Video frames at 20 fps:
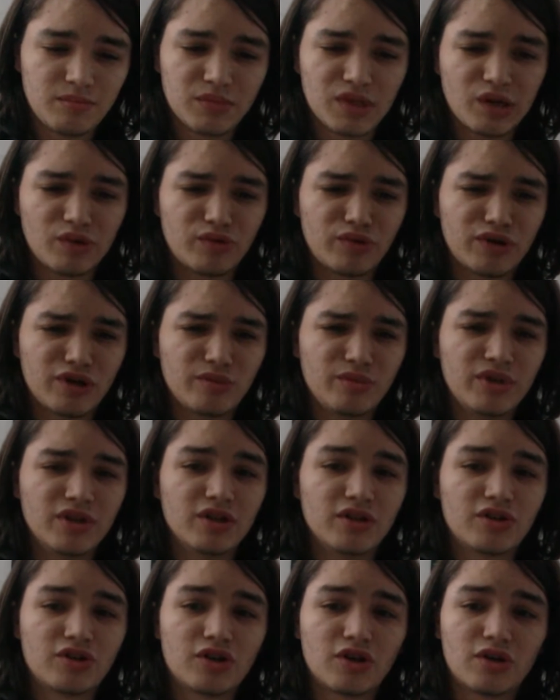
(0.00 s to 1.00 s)
they wanted me
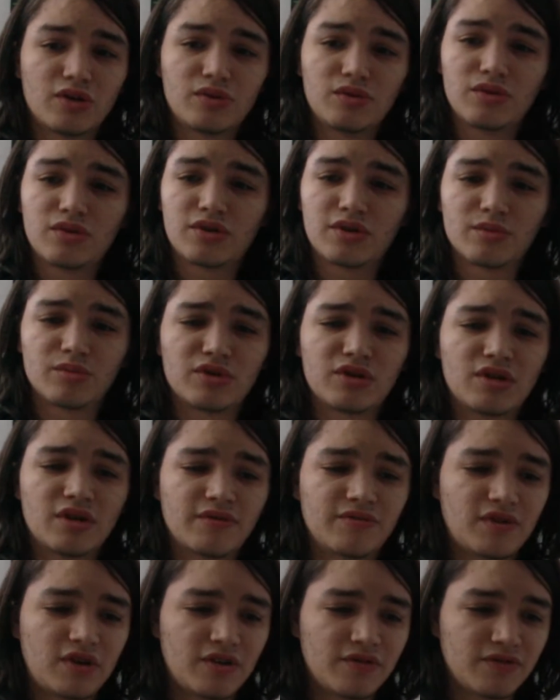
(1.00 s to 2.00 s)
to show some
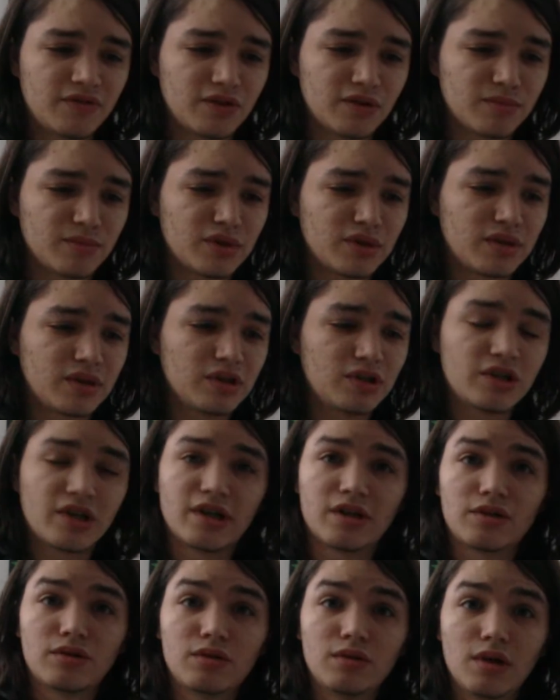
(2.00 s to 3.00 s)
stuff off on my
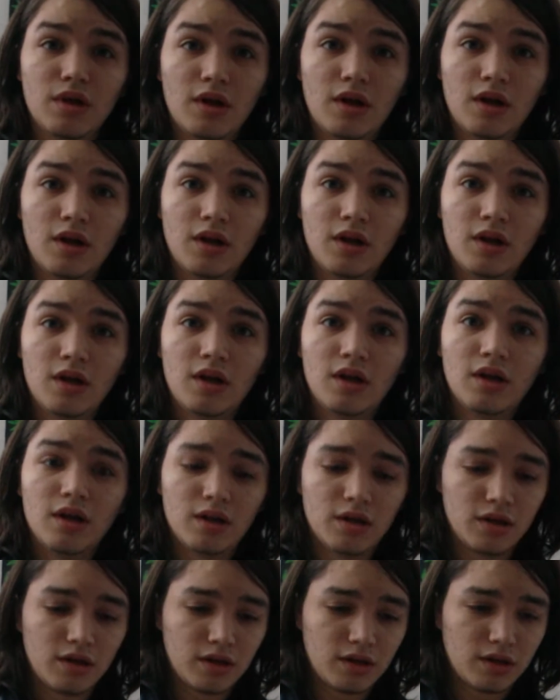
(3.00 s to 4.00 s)
channel.
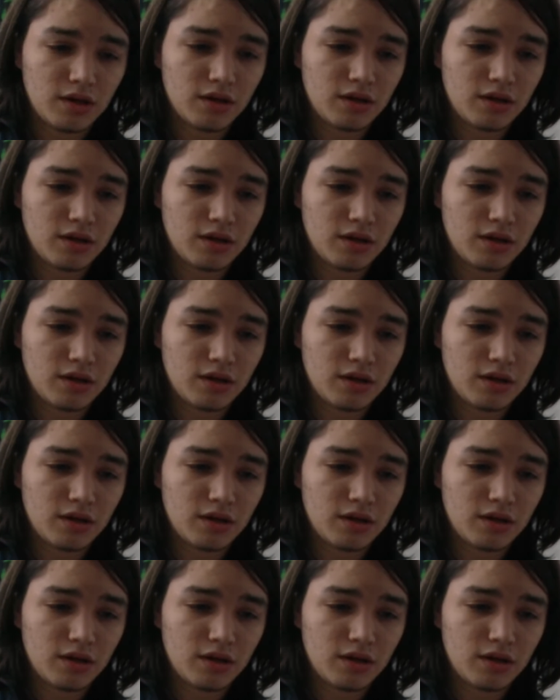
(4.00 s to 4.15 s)
And